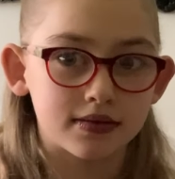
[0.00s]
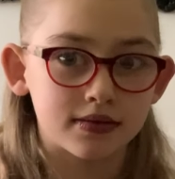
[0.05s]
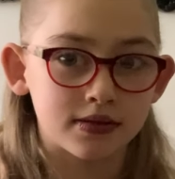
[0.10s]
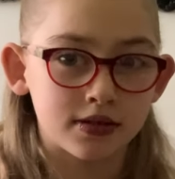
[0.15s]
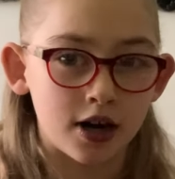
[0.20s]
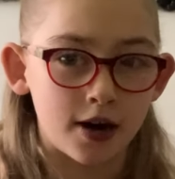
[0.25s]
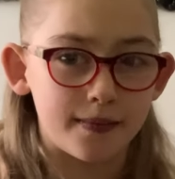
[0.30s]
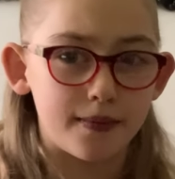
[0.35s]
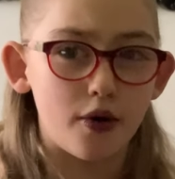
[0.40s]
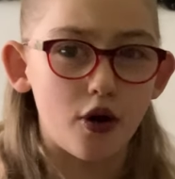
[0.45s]

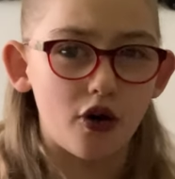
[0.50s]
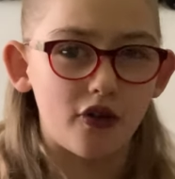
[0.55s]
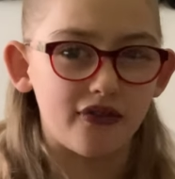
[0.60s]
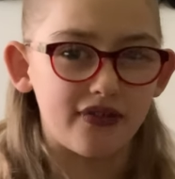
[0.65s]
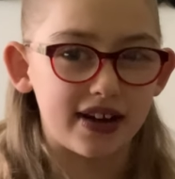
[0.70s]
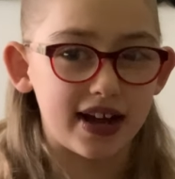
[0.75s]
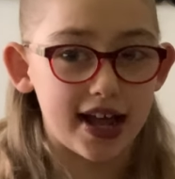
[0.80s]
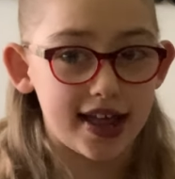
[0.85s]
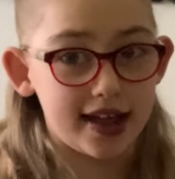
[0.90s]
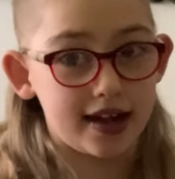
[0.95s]
come off
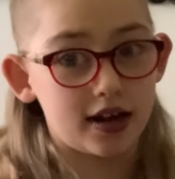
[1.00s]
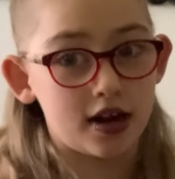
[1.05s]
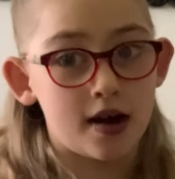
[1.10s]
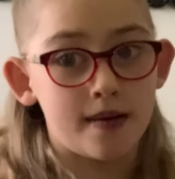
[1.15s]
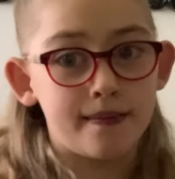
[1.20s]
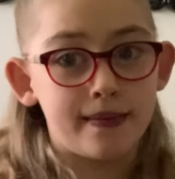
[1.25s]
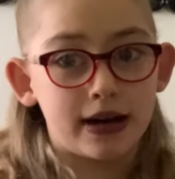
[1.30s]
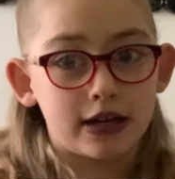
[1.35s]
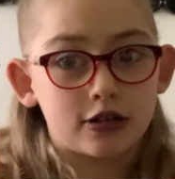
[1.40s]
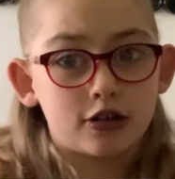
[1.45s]
it and then come
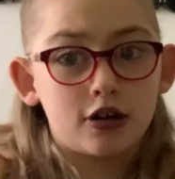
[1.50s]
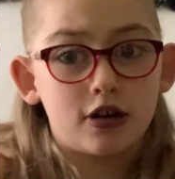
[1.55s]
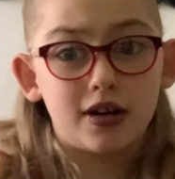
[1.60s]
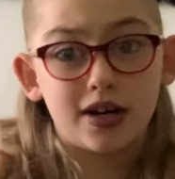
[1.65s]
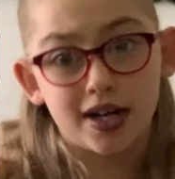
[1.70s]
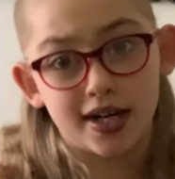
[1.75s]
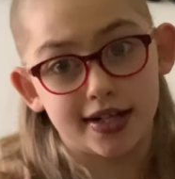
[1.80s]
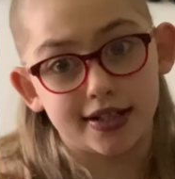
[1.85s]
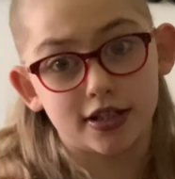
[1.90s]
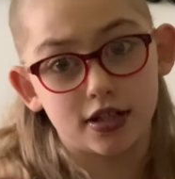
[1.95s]
back
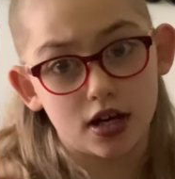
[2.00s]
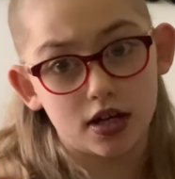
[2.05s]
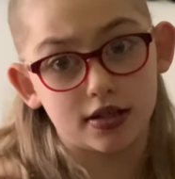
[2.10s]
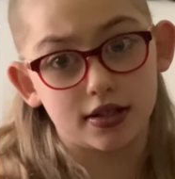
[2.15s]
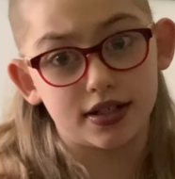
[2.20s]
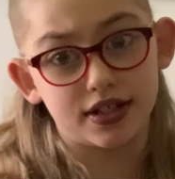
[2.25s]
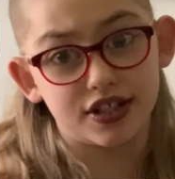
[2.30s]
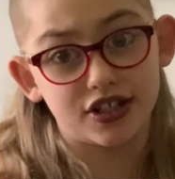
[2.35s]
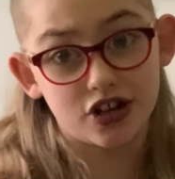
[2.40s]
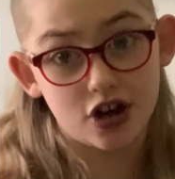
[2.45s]
at a
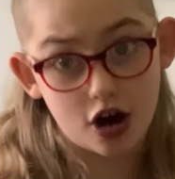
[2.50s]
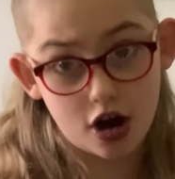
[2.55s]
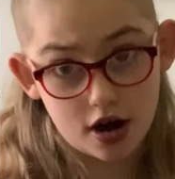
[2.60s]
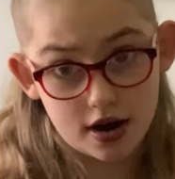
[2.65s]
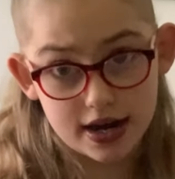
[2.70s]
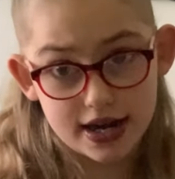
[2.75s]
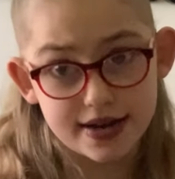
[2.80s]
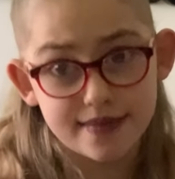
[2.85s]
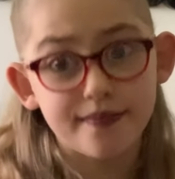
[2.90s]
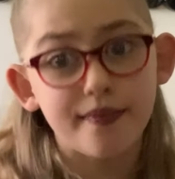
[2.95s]
certain
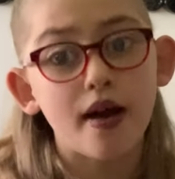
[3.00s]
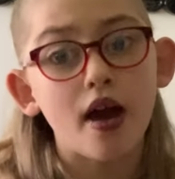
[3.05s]
time,